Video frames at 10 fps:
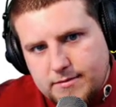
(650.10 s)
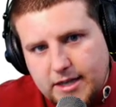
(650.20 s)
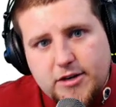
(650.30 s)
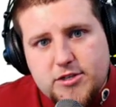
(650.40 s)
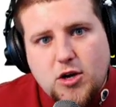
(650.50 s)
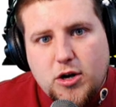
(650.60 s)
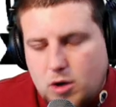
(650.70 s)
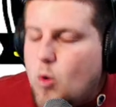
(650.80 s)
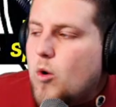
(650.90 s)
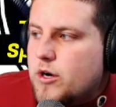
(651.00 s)
There's our
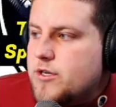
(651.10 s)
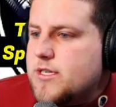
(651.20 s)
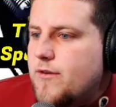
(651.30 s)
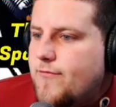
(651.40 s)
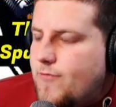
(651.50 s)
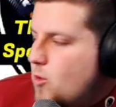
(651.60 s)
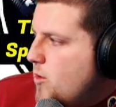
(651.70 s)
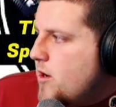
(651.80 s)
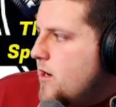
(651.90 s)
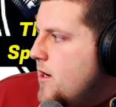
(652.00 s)
corners
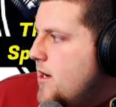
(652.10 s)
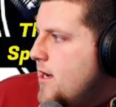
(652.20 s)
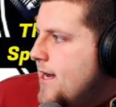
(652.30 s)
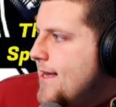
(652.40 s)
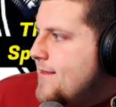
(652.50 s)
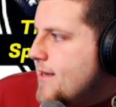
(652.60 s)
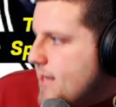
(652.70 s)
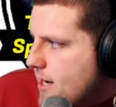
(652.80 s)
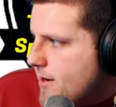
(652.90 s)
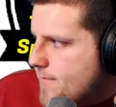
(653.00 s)
for the
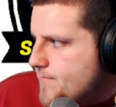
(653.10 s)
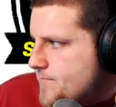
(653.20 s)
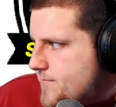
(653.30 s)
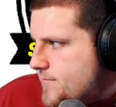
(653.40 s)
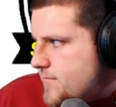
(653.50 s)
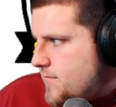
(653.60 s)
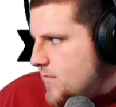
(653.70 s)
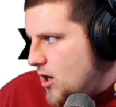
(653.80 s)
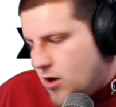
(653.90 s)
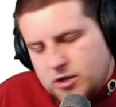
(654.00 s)
year.
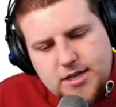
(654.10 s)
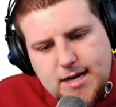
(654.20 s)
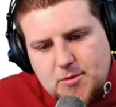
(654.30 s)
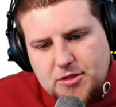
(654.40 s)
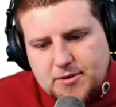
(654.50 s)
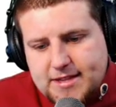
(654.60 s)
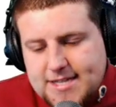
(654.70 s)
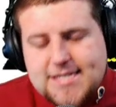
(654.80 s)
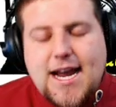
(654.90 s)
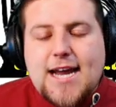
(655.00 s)
On to number three.
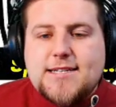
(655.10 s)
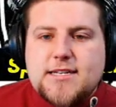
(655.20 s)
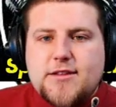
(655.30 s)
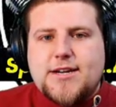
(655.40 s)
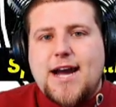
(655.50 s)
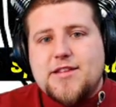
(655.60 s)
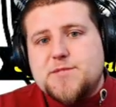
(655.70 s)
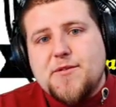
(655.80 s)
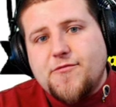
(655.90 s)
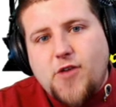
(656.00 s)
This guy is another guy that's
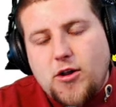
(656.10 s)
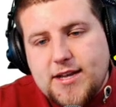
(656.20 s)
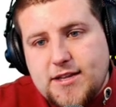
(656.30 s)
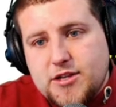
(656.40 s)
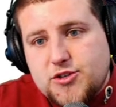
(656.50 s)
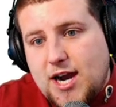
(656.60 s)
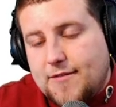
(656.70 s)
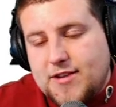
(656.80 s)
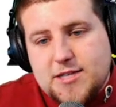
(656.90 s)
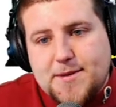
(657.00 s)
been falling in the
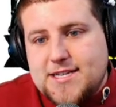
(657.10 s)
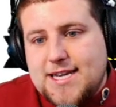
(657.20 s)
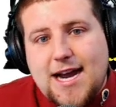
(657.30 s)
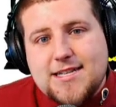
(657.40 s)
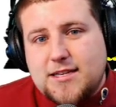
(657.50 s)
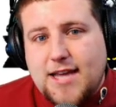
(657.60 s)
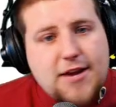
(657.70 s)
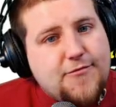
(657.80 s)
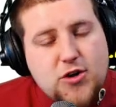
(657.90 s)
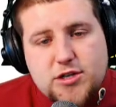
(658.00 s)
draft. He's been as high as a
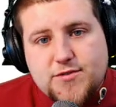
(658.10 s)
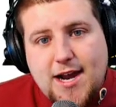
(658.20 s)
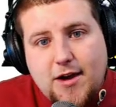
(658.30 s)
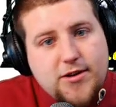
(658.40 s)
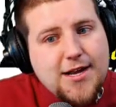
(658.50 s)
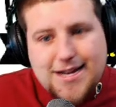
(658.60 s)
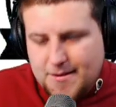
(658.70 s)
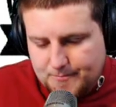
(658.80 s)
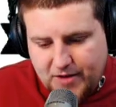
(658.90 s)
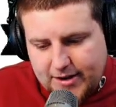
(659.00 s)
late first round,
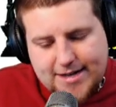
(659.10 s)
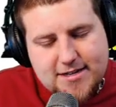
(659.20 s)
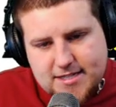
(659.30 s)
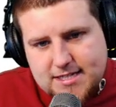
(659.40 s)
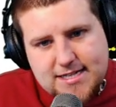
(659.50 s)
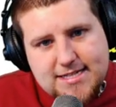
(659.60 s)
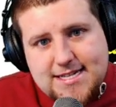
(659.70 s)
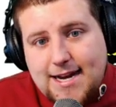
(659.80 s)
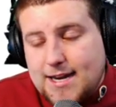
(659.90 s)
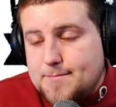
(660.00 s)
very consistent
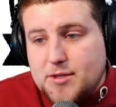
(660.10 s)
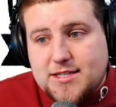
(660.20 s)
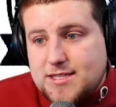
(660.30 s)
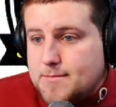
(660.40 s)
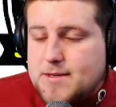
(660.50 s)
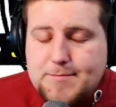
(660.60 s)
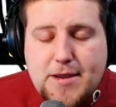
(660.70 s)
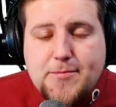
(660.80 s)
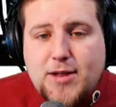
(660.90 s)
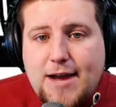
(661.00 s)
second, but some
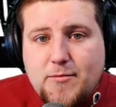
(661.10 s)
people have